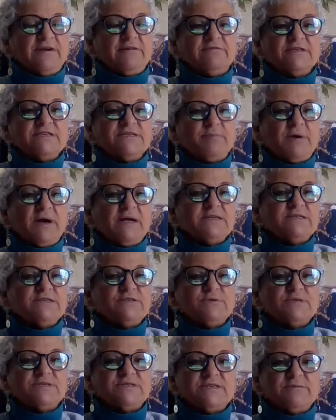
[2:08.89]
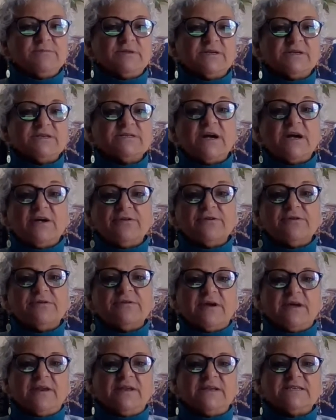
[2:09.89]
a response to a stimulus other
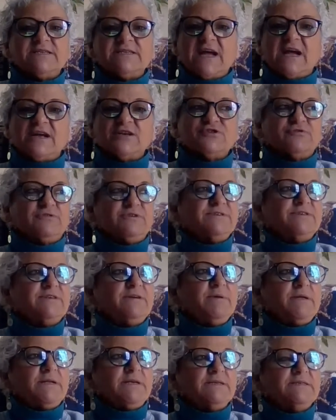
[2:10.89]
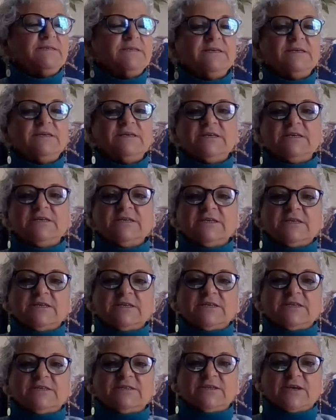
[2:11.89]
than its natural stimulus.
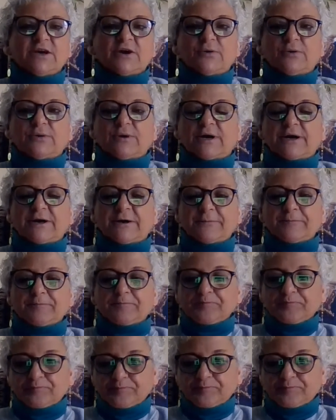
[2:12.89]
So